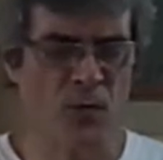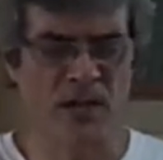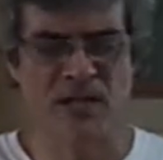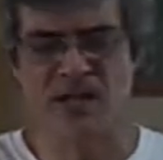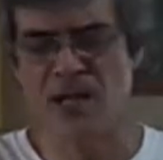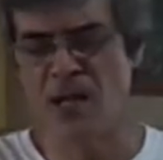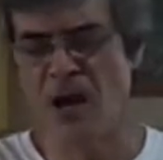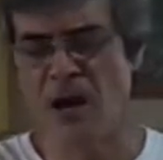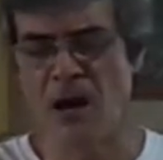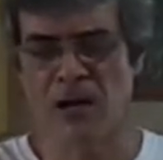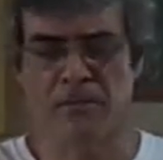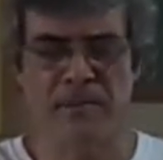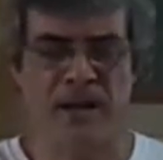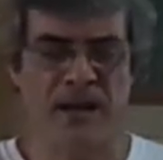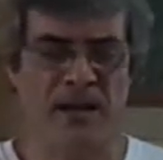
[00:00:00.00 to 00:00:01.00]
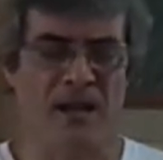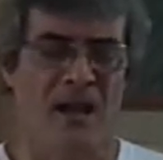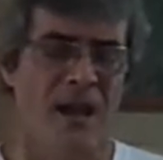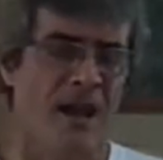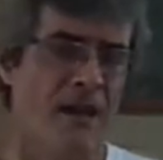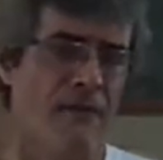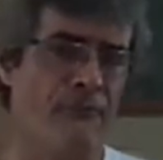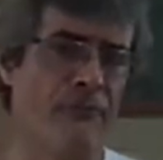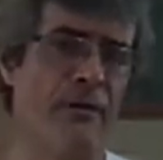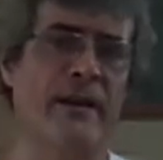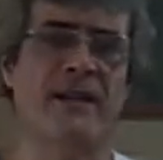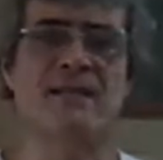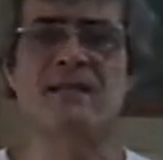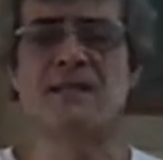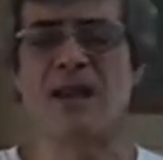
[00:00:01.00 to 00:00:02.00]
we see Hawkman and
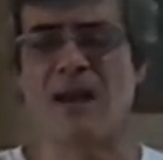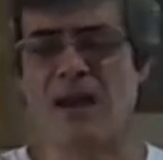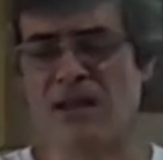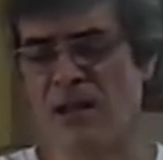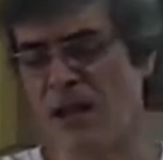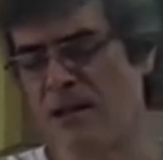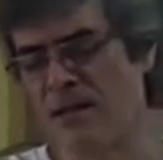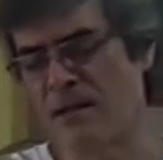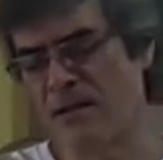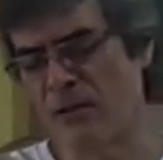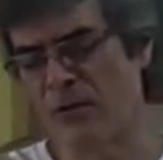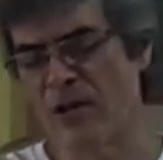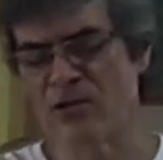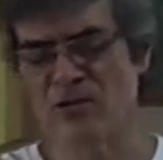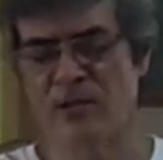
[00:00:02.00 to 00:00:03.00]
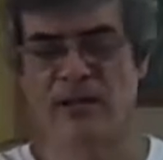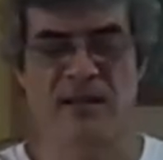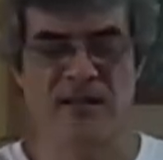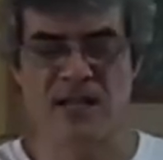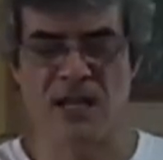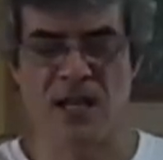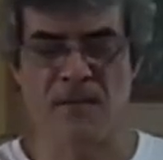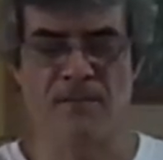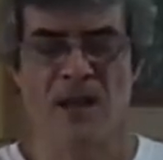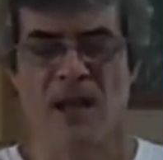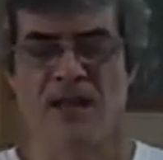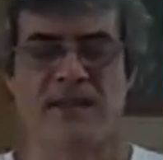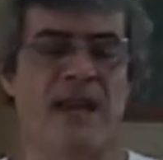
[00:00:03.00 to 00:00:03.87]
Frankenstein and the rest of the team,